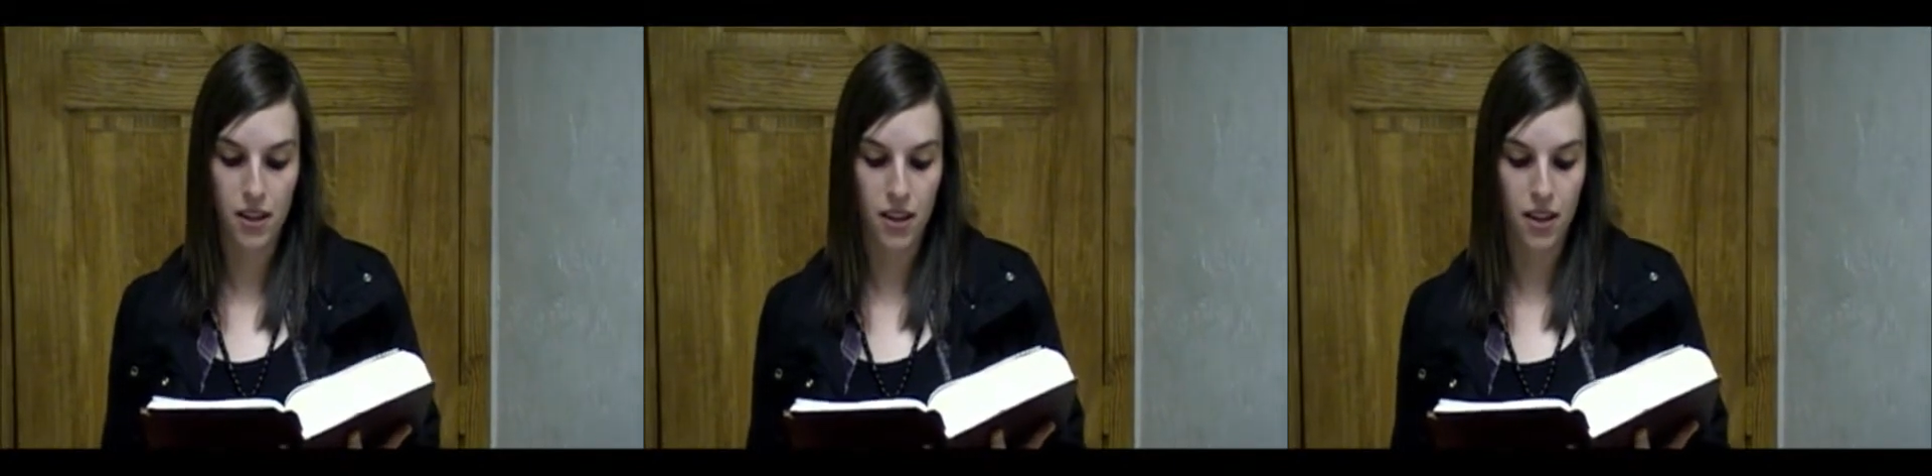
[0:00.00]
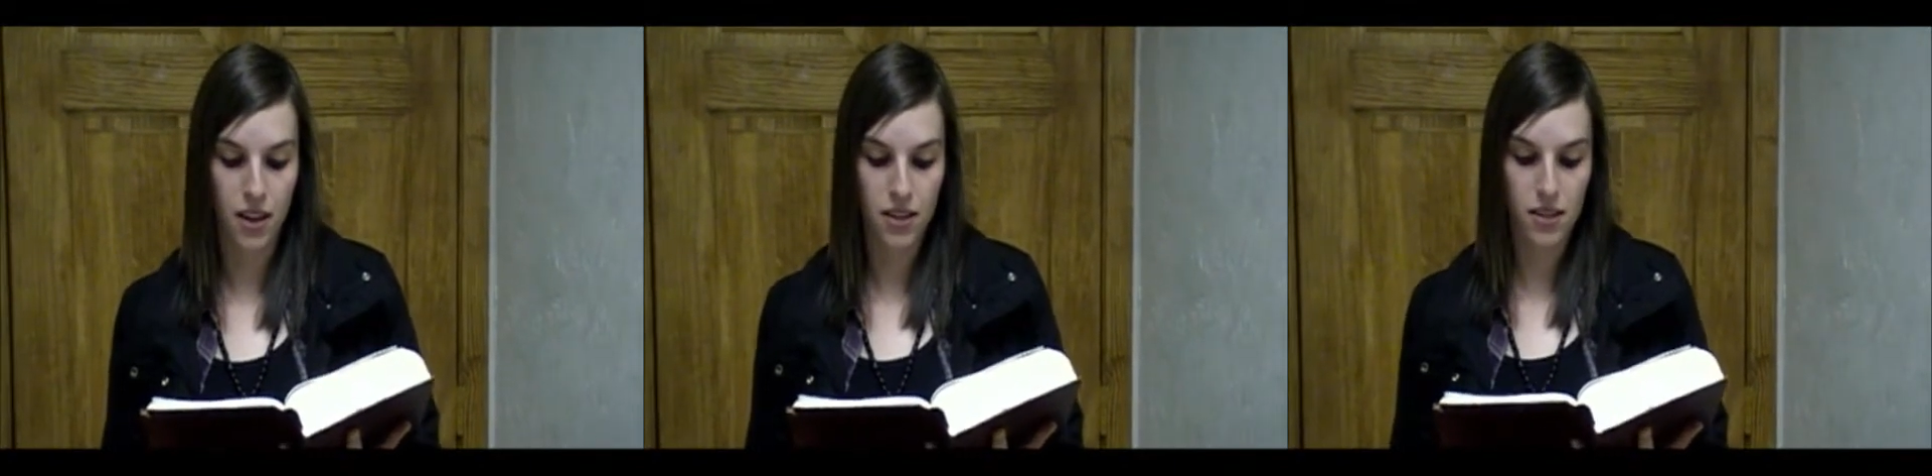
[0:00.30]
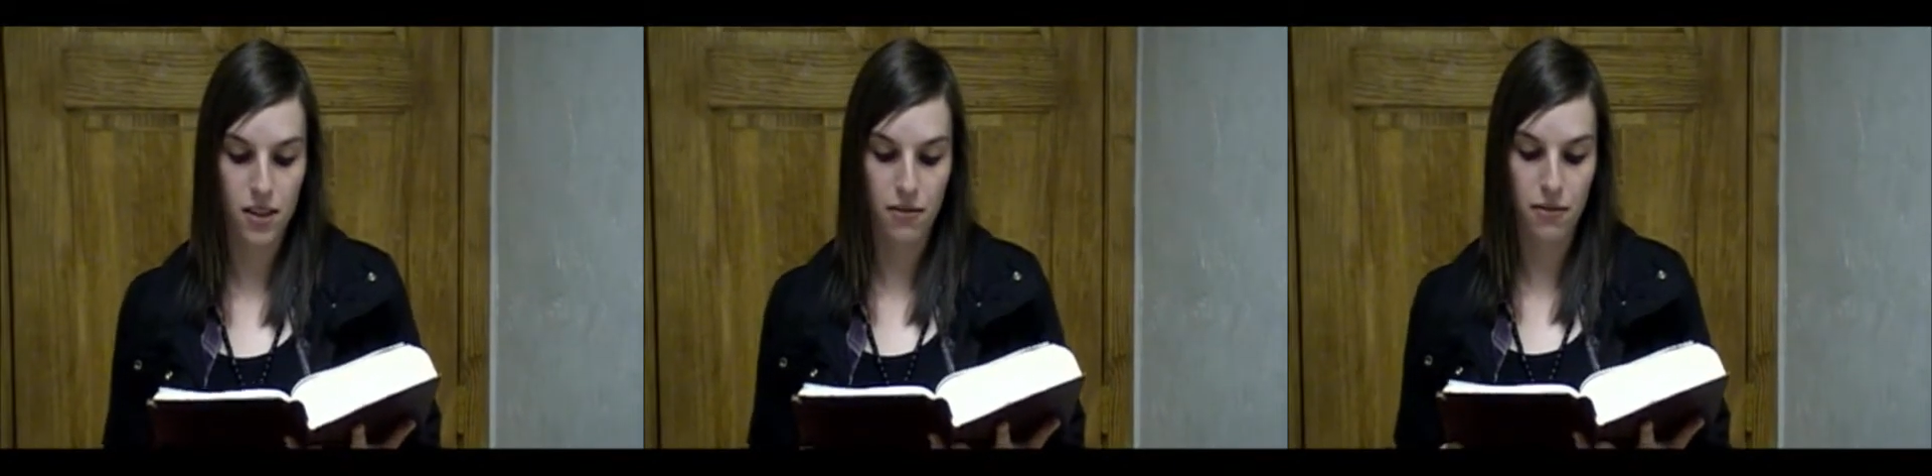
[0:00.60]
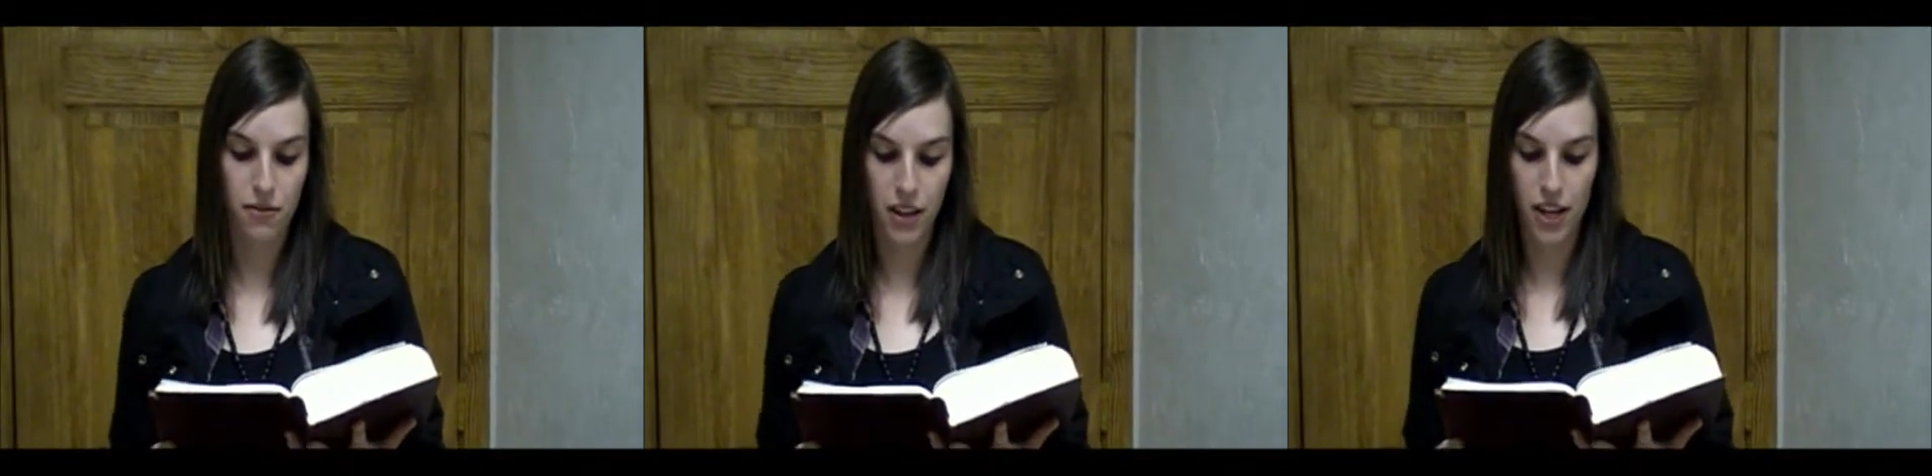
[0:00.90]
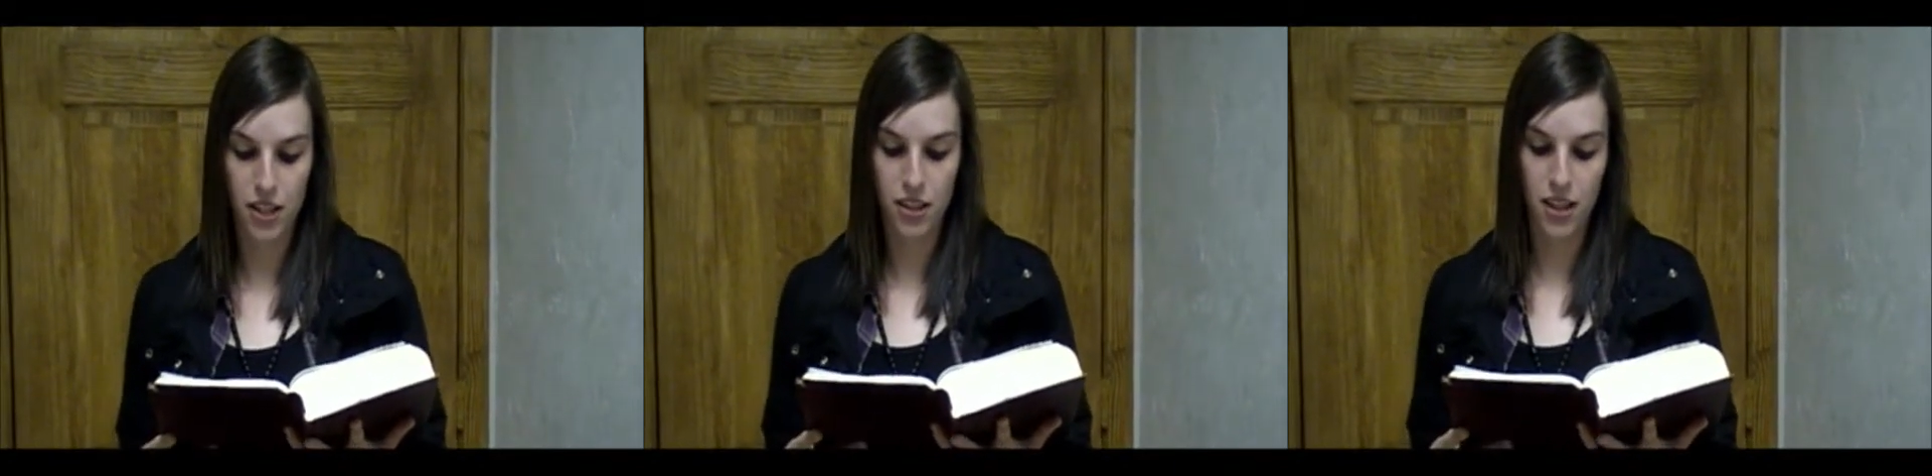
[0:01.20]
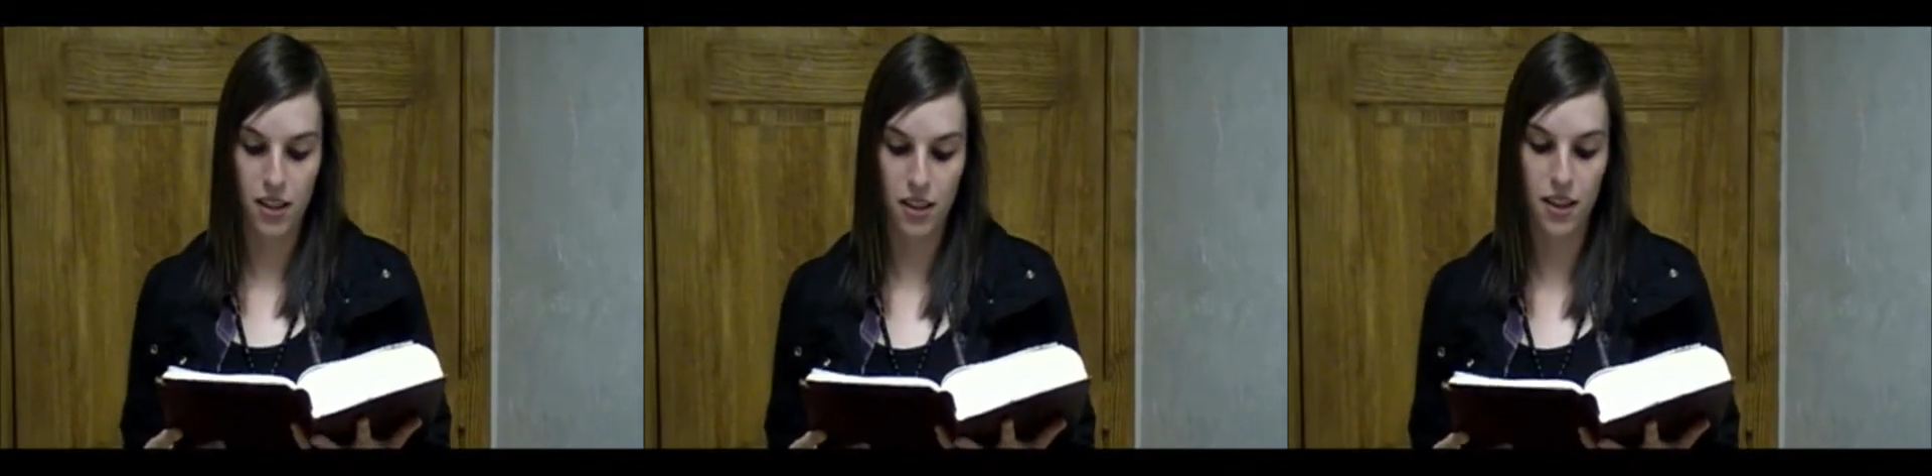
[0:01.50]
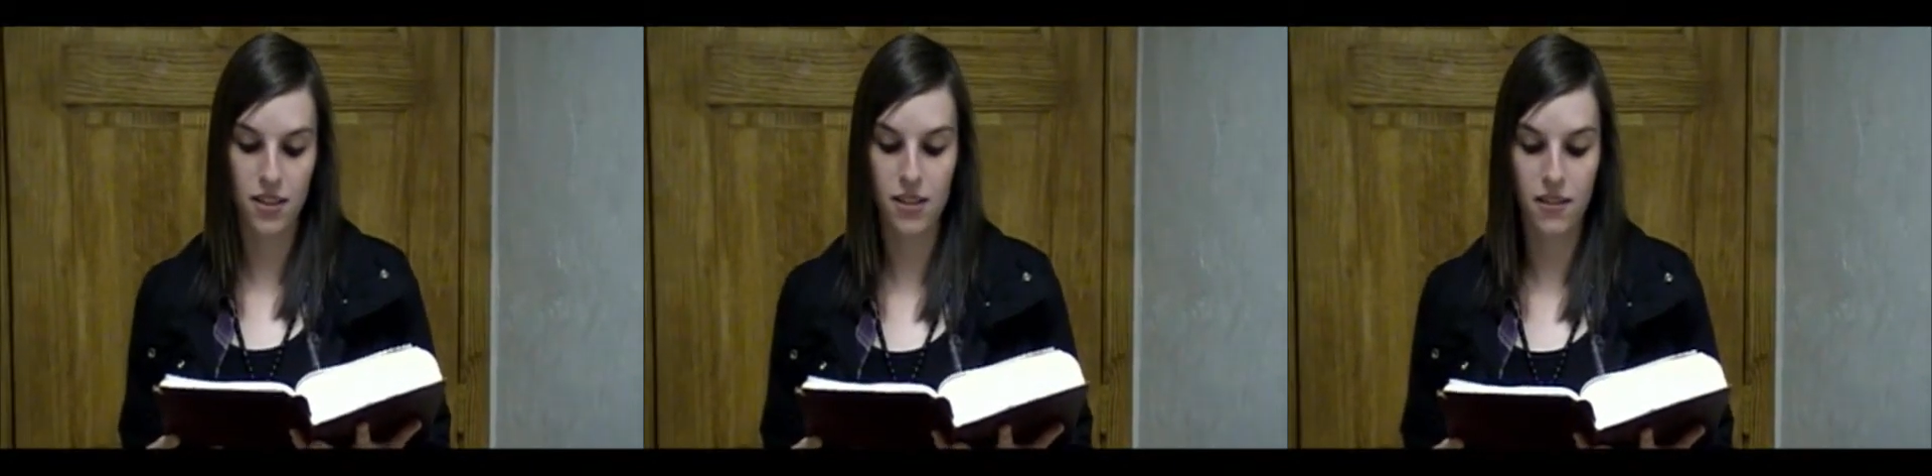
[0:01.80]
the lust of the flesh and the
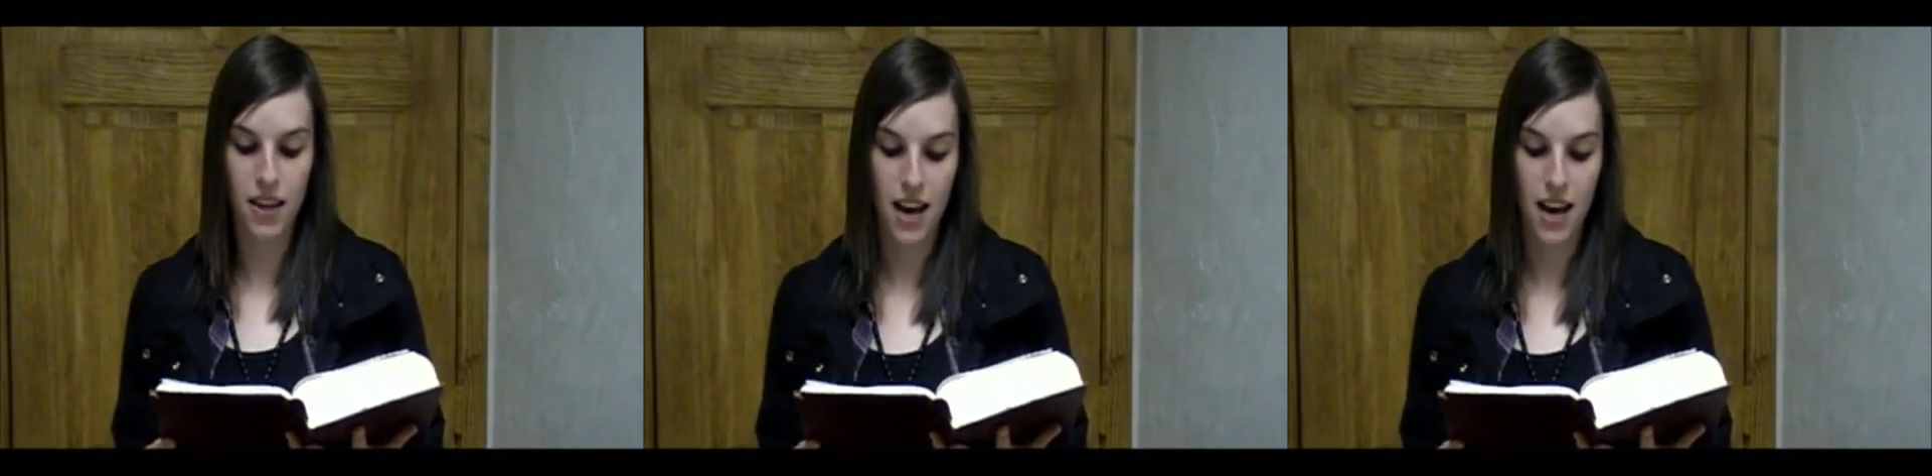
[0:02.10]
lust of the